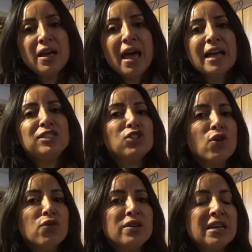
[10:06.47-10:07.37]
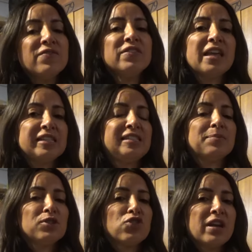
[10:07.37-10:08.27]
And so given that it's
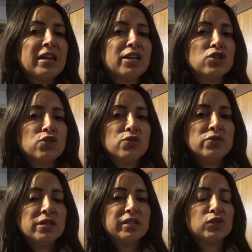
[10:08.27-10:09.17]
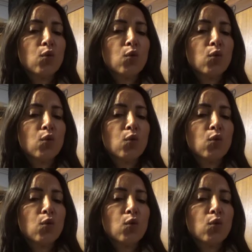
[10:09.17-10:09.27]
demonstrated it can do this,